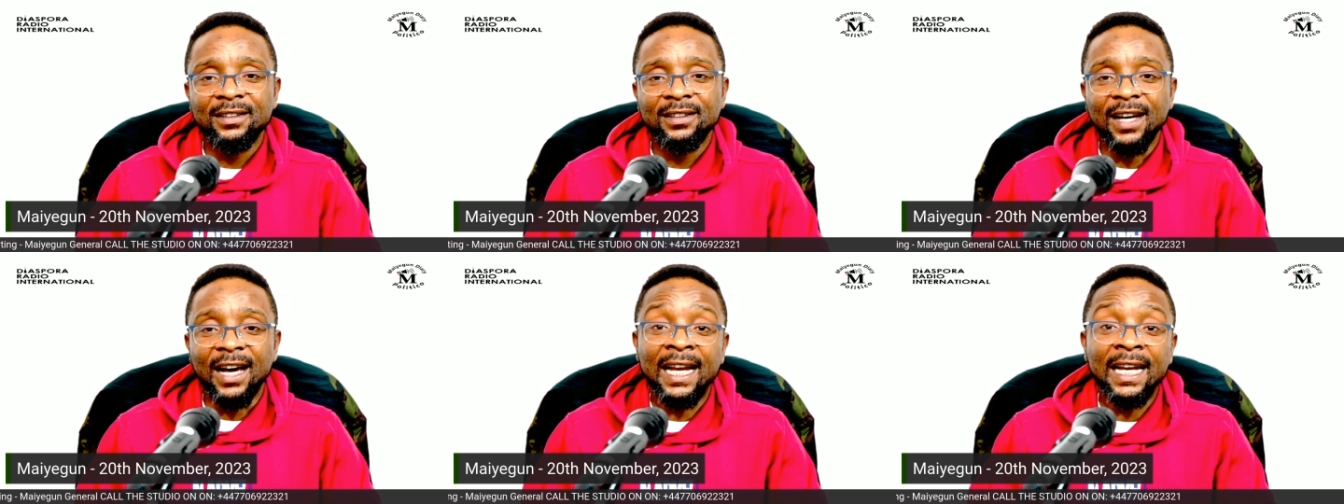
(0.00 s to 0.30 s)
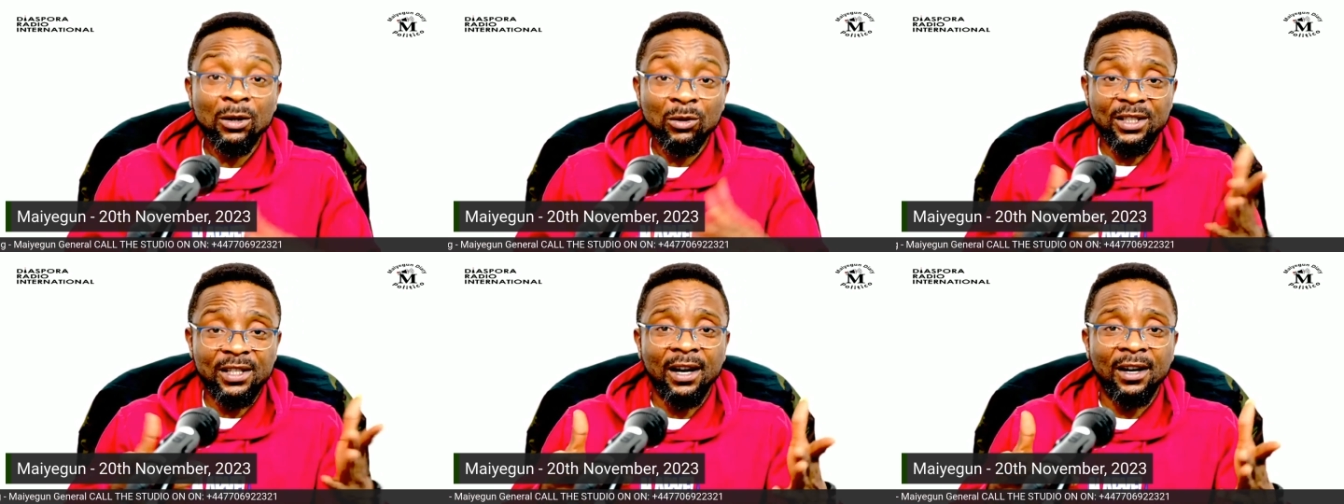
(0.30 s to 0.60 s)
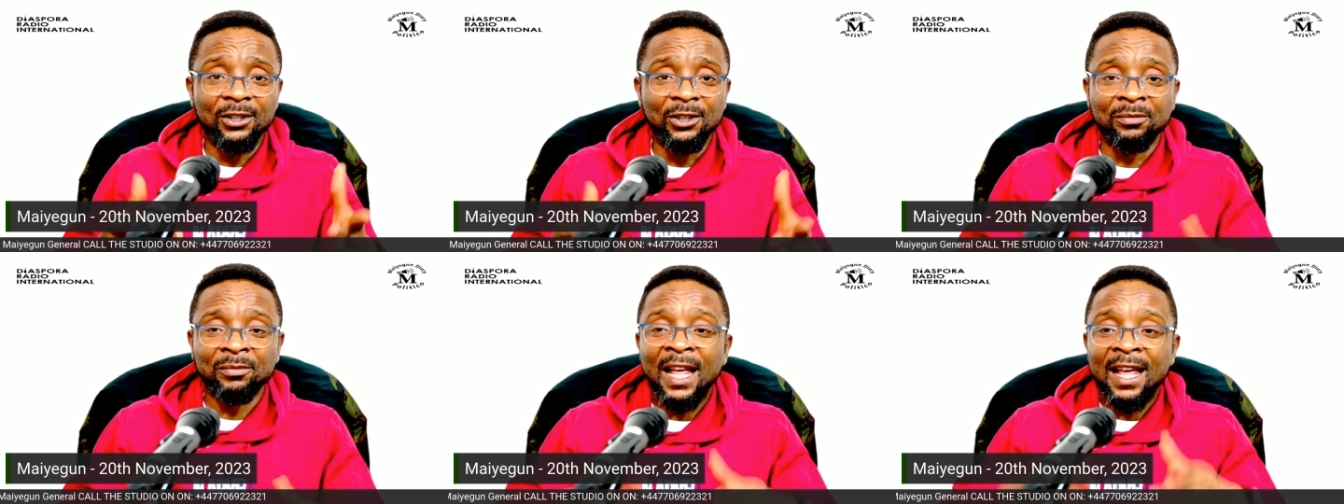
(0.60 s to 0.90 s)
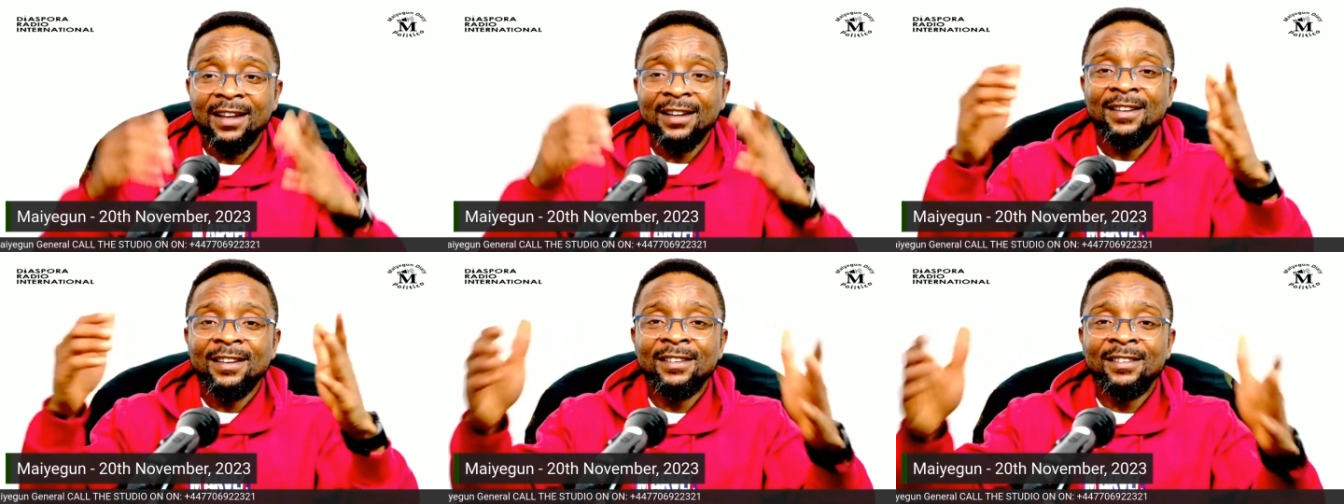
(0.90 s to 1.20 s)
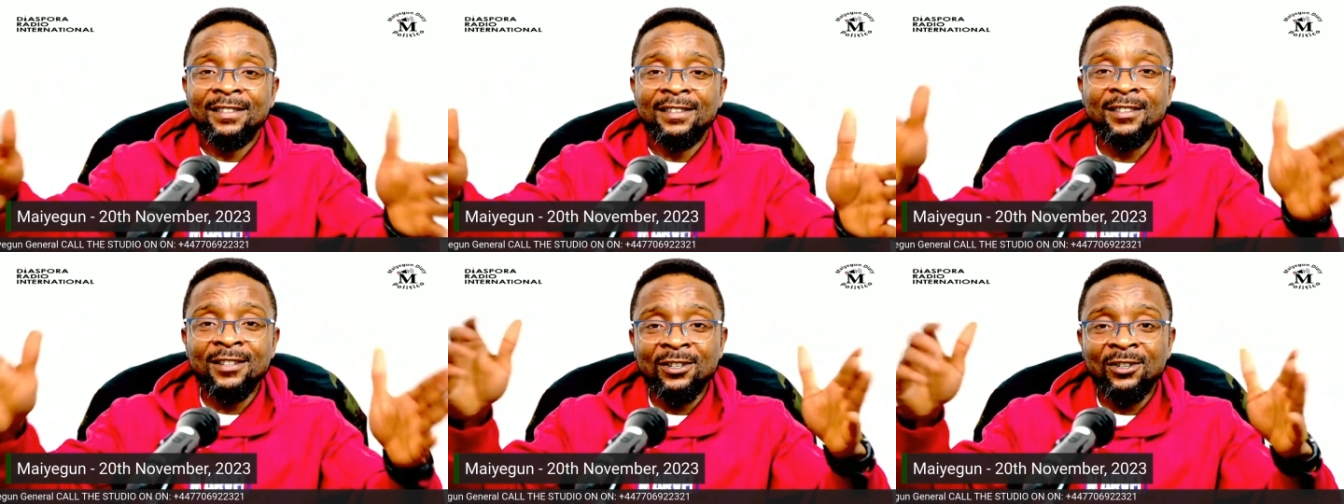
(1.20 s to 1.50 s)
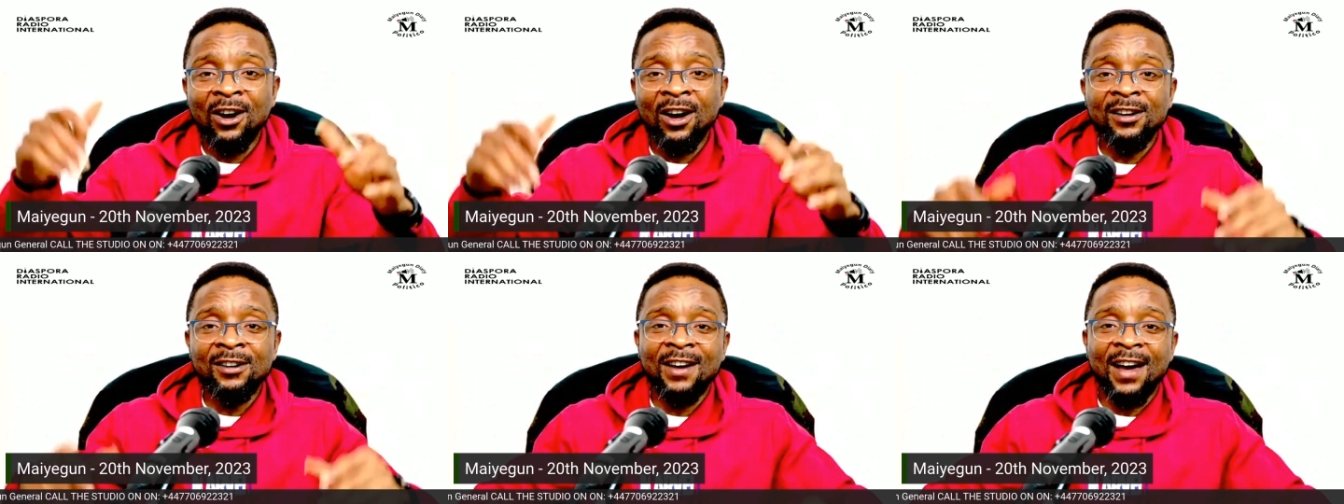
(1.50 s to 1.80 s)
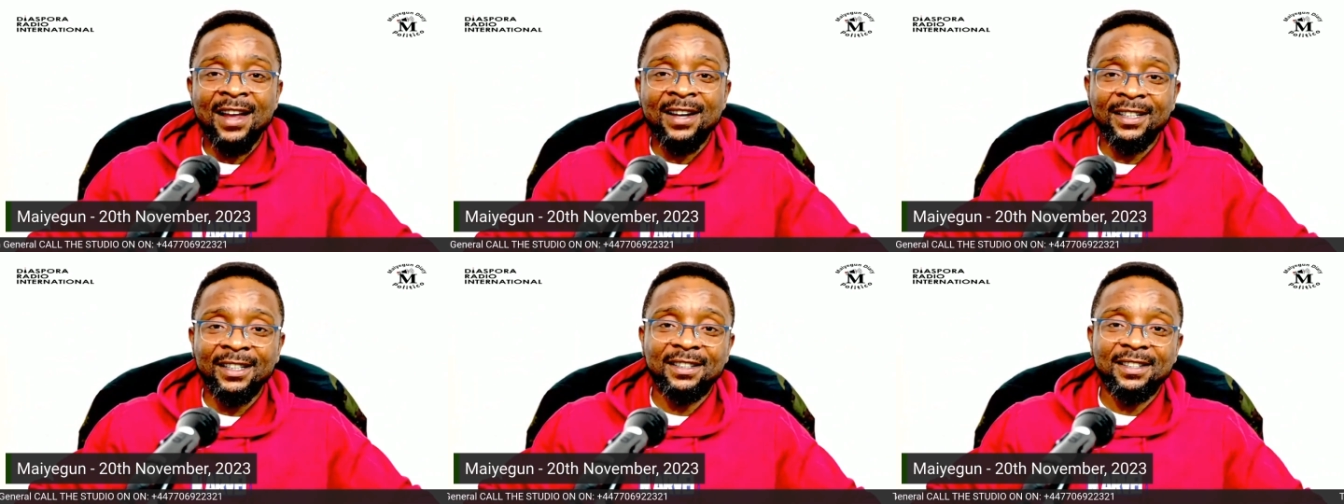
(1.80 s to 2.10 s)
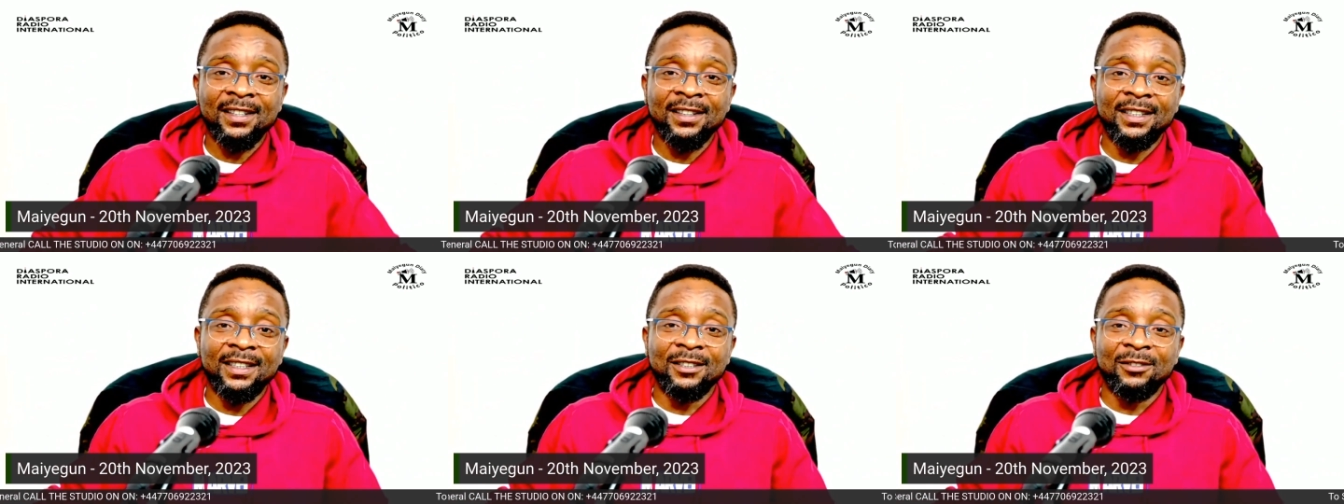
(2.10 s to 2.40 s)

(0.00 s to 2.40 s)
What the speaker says: And they will tell you, you don't know anything.